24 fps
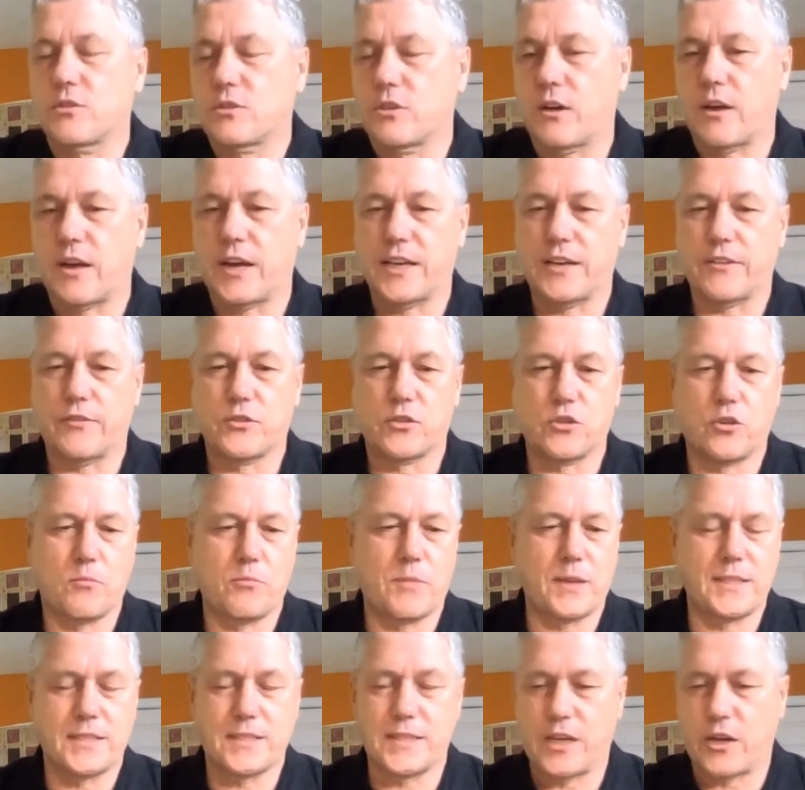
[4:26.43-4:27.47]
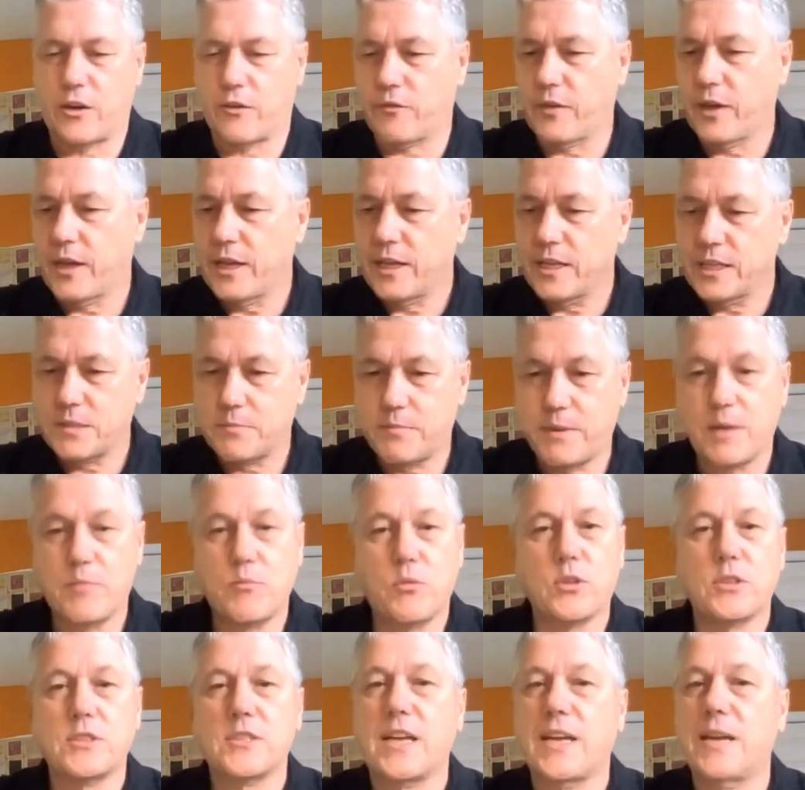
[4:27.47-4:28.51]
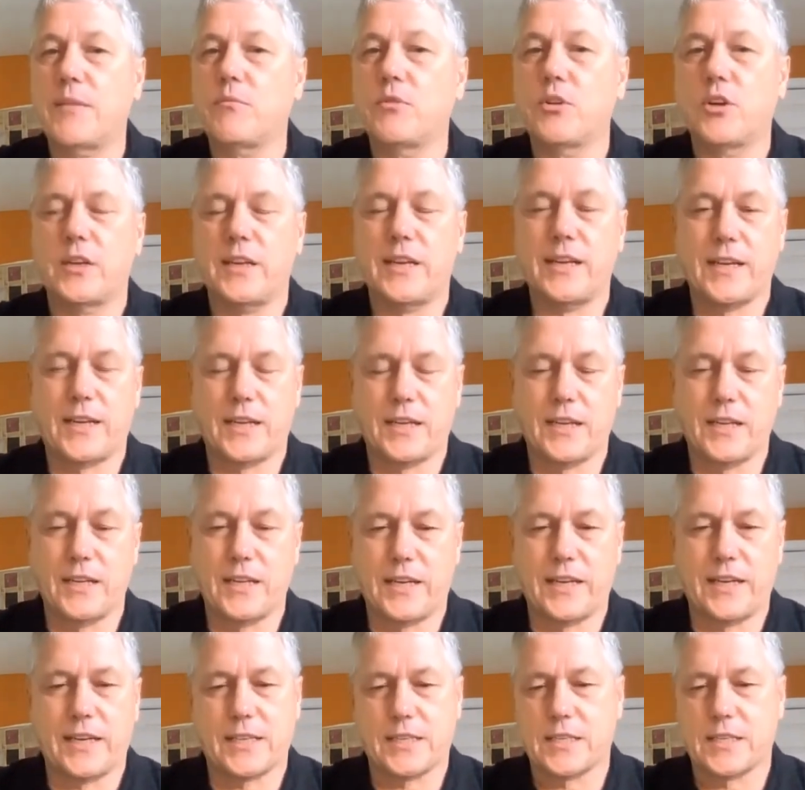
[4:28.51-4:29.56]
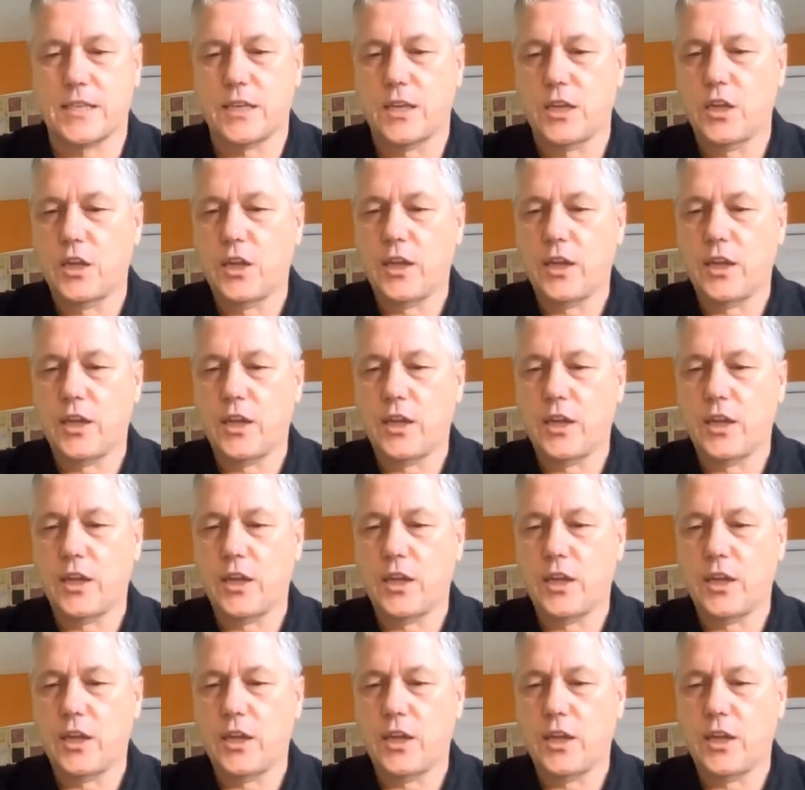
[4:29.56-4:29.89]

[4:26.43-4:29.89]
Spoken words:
So I'd have told myself, spend more time learning analytics,